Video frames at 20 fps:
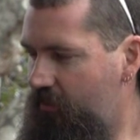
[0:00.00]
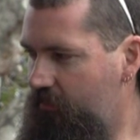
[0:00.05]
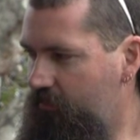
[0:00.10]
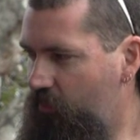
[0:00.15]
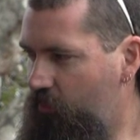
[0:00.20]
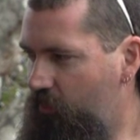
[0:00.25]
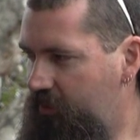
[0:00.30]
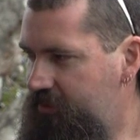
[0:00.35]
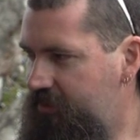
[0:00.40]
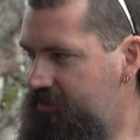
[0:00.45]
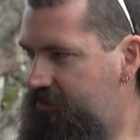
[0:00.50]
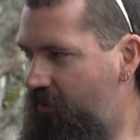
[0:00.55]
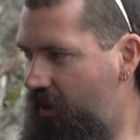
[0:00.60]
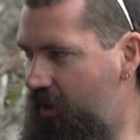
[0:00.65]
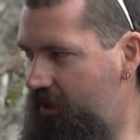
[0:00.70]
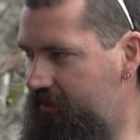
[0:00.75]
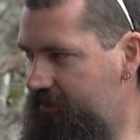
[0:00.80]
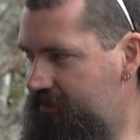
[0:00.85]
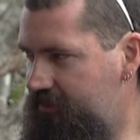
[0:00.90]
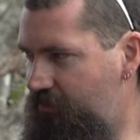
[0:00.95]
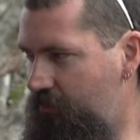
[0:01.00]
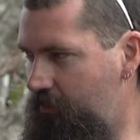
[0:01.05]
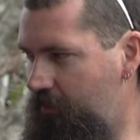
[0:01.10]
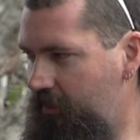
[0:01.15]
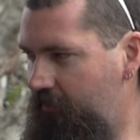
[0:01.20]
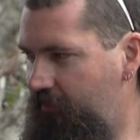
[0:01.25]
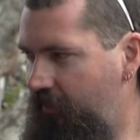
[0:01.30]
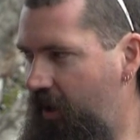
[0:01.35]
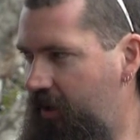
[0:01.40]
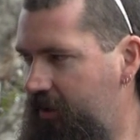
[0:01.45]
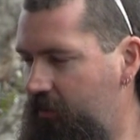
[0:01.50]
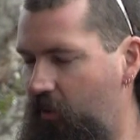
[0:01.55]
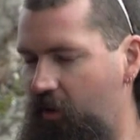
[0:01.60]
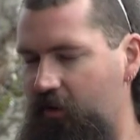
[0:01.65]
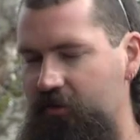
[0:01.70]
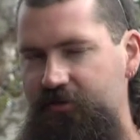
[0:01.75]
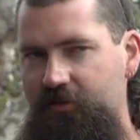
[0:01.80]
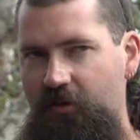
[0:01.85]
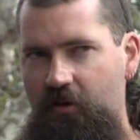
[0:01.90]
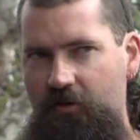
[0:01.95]
I'm the West Australian distributor for Hunter
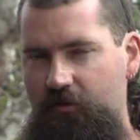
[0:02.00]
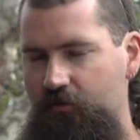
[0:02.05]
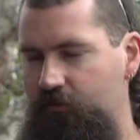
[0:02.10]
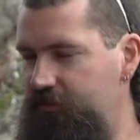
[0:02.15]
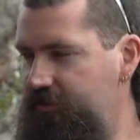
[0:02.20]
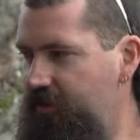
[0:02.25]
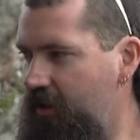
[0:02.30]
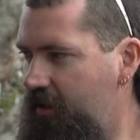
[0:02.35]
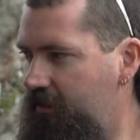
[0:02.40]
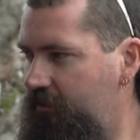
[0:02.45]
Motorcycles and